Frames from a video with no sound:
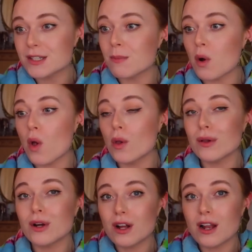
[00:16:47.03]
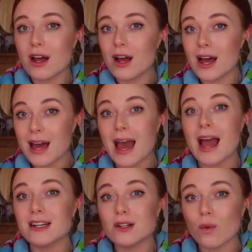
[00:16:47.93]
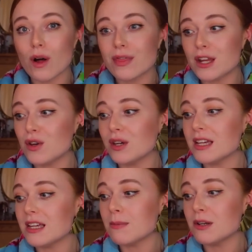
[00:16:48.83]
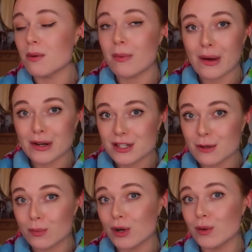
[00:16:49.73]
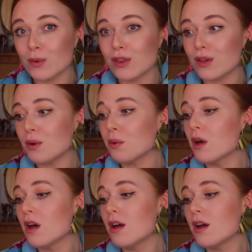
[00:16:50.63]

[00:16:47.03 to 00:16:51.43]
Small, handy one that you can keep in your purse and bring with you.